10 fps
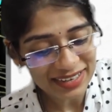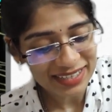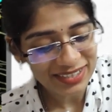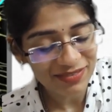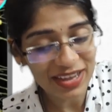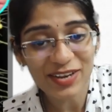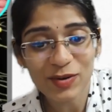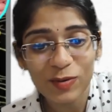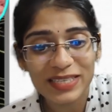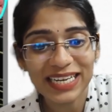it's very
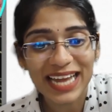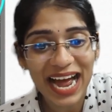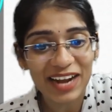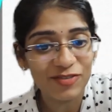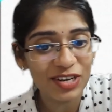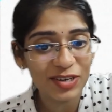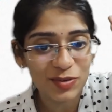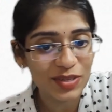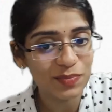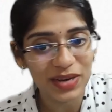closely adherent to
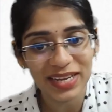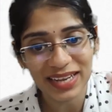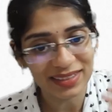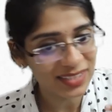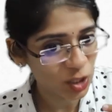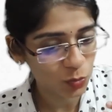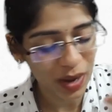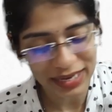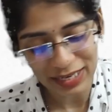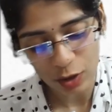the brain and the
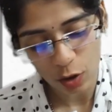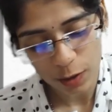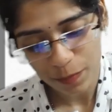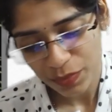spinal cord.